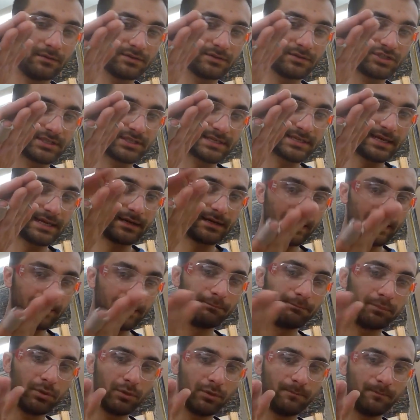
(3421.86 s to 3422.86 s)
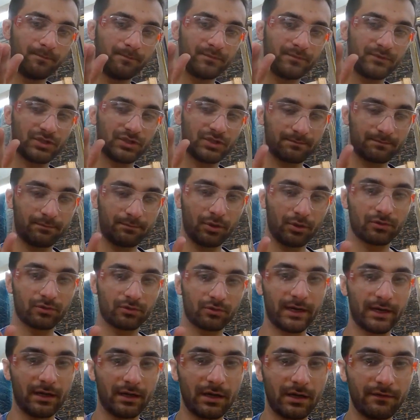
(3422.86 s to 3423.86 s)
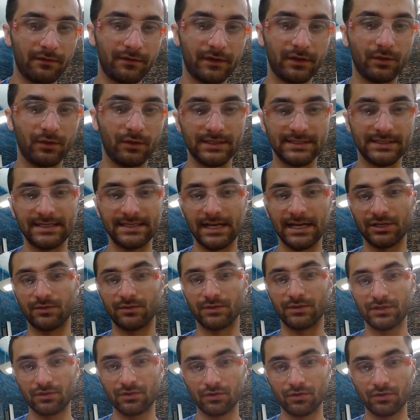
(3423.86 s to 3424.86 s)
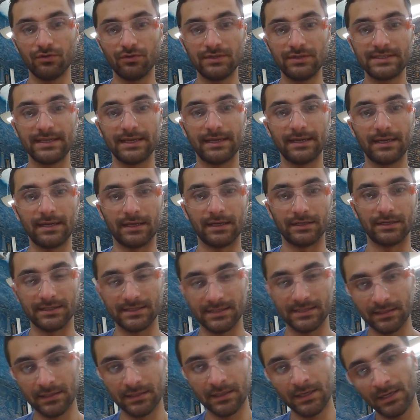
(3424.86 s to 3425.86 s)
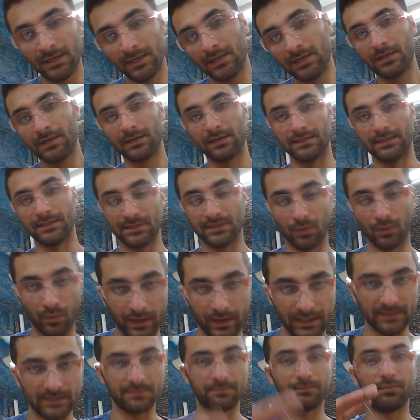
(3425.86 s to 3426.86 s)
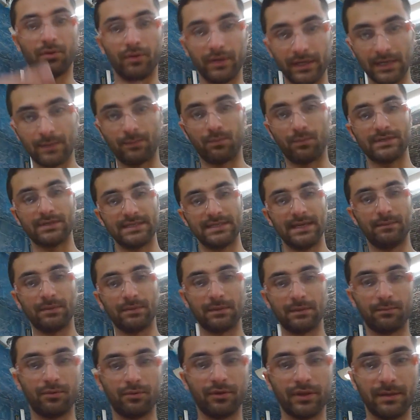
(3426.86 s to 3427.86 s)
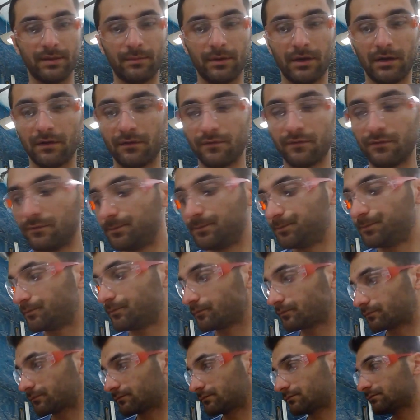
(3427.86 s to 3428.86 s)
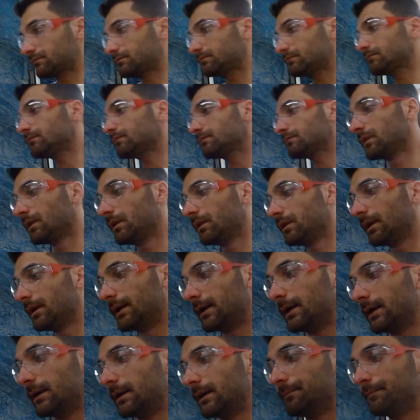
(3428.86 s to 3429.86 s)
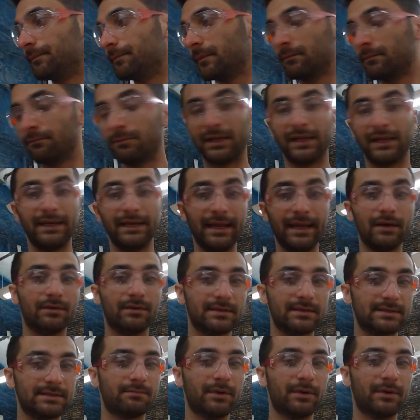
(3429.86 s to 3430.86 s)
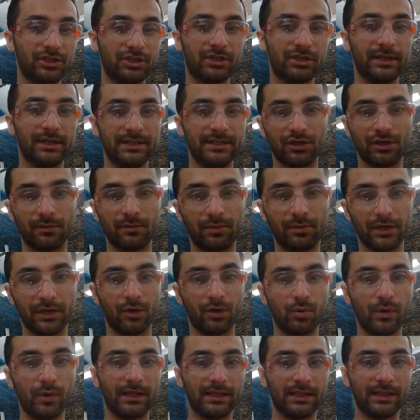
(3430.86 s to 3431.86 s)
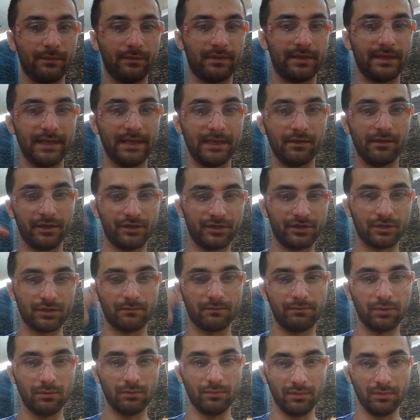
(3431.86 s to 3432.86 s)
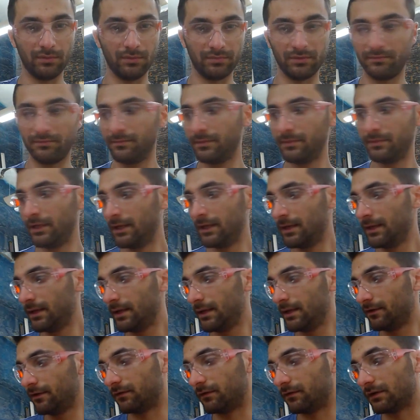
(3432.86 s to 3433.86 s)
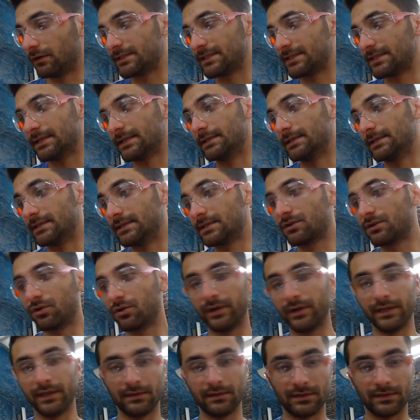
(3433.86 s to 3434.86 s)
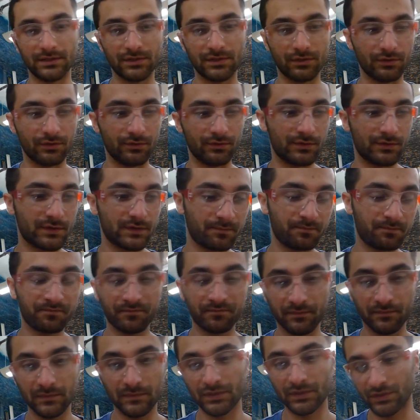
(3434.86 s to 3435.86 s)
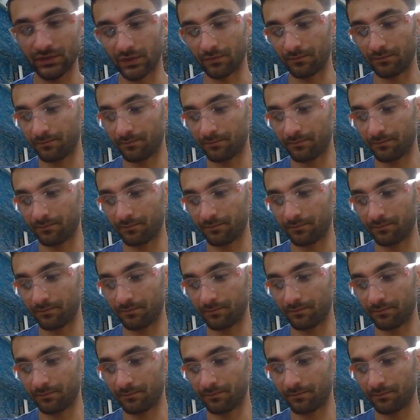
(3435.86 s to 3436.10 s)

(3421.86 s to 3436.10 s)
just kind of like, boop, just pulled right off. And the ones attached with screws stayed on just because the wind pulling up wasn't able to pull them off. But a nail is much easier to put in quickly. With a nail, you can just go boom, boom, boom, versus screwing in the screws. So